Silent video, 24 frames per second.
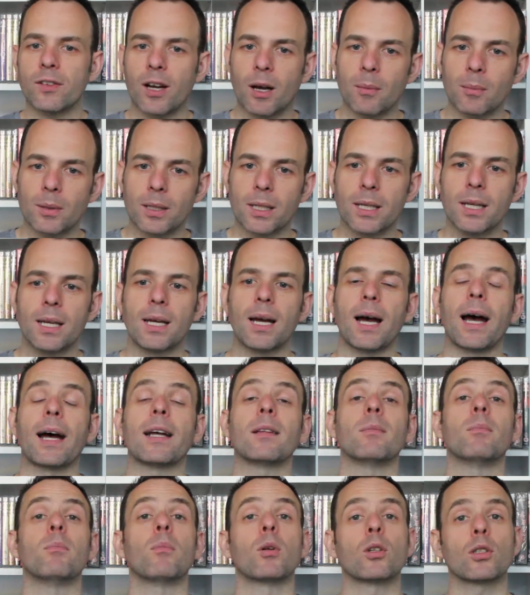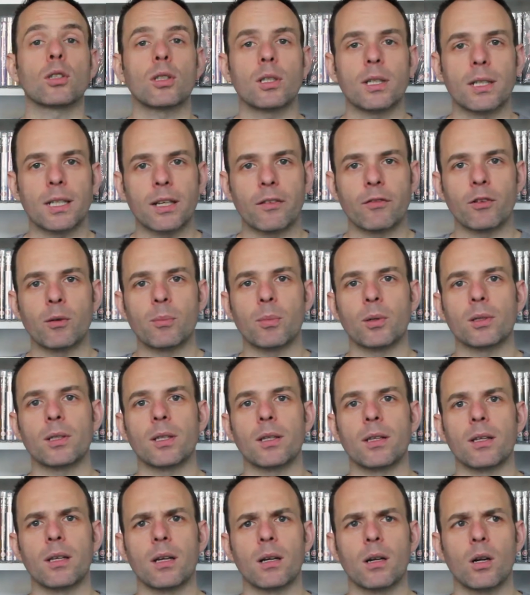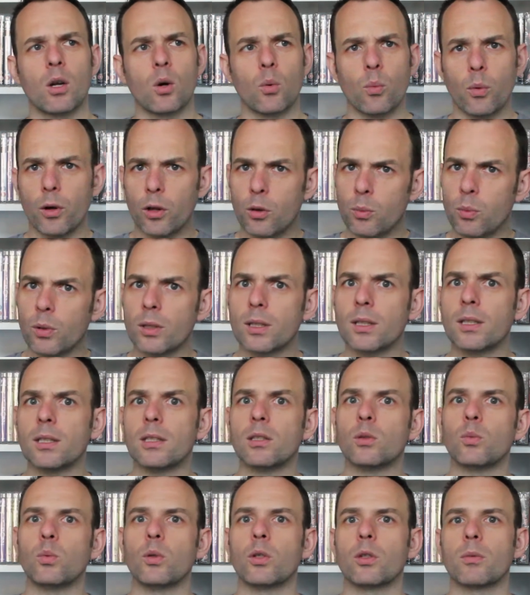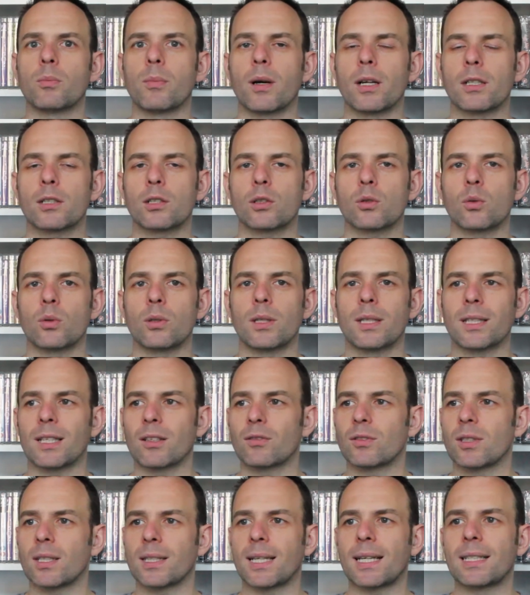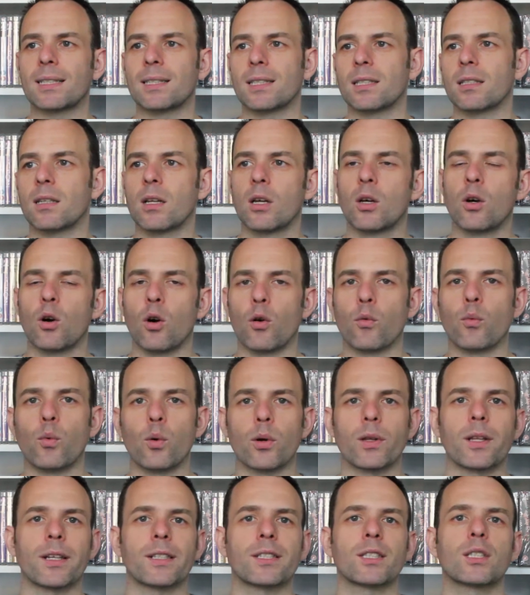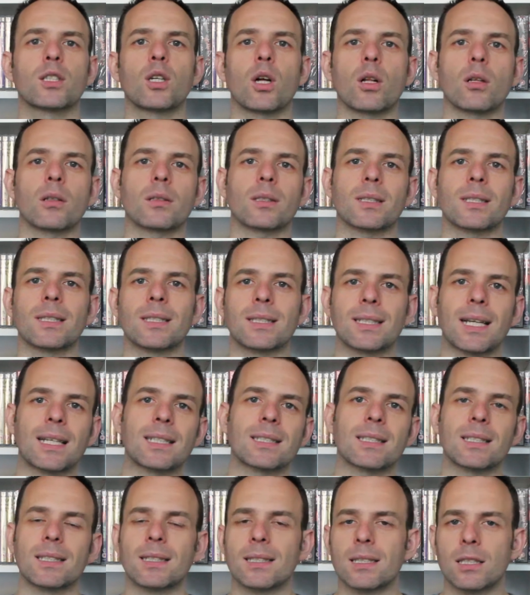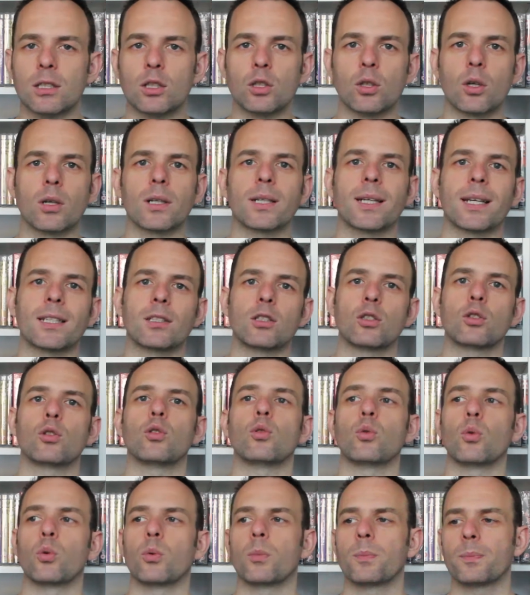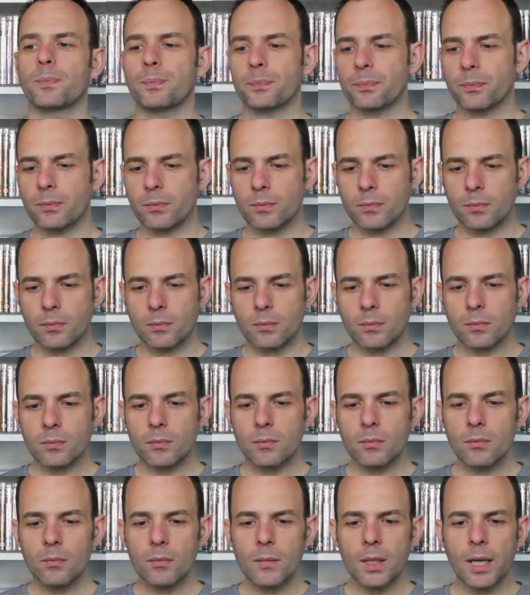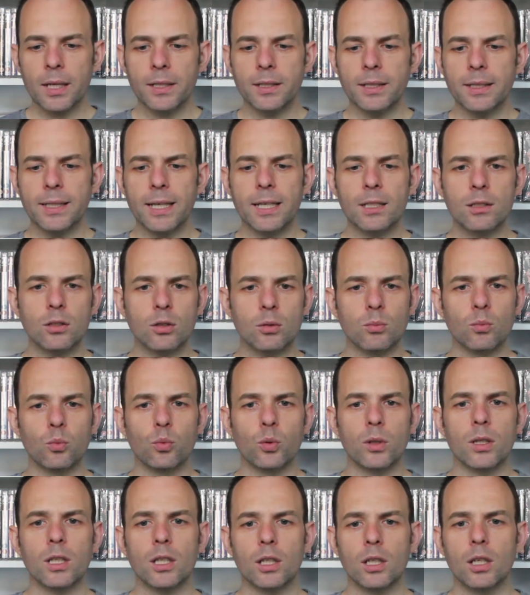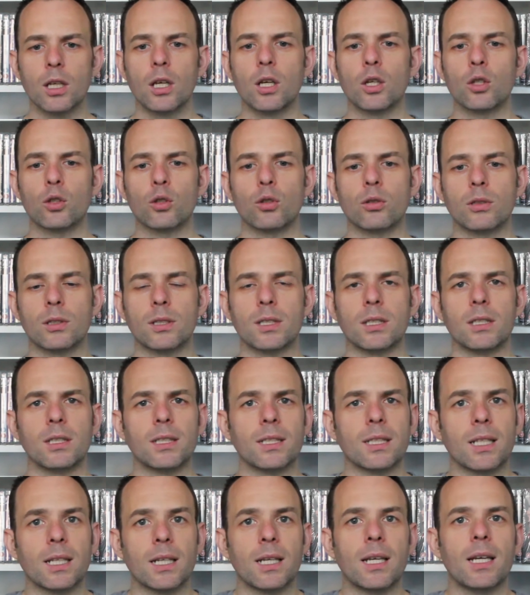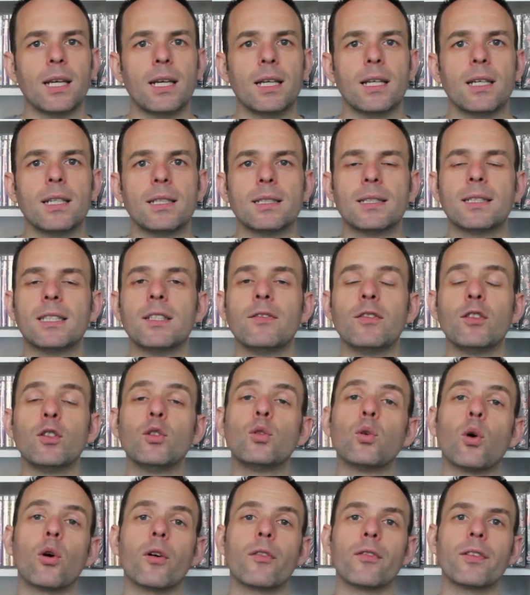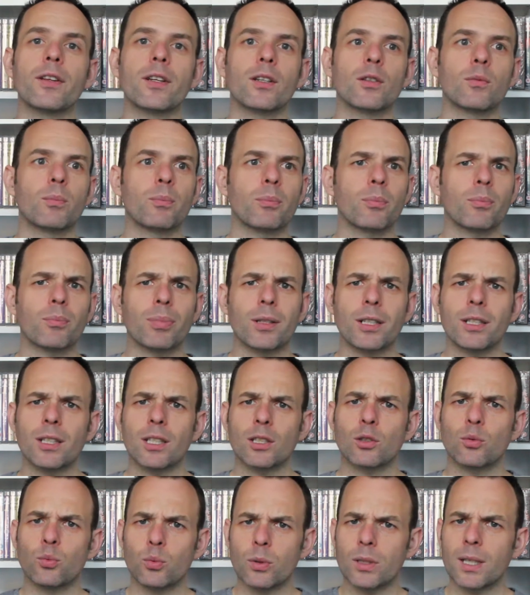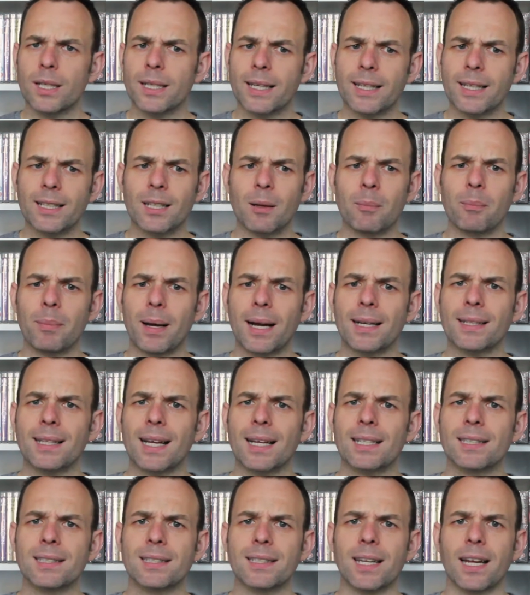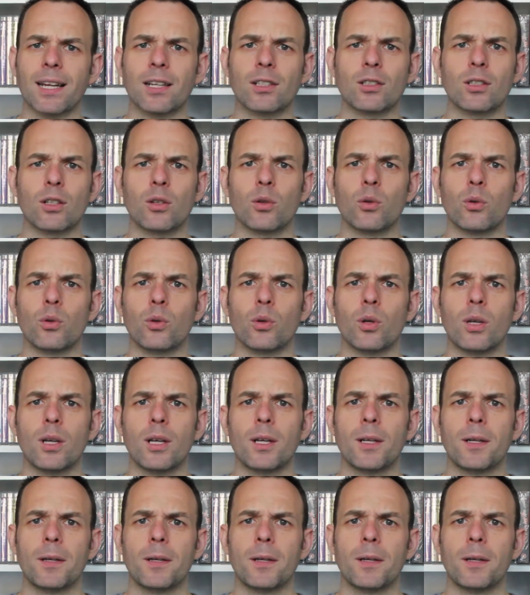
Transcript: family and murdering everybody there with one of these weird masks on. It gives you an idea of what this cult is asking these young kids to do. And you get some really good scenes. You get Stephen Dorff there playing this really kind of badass character who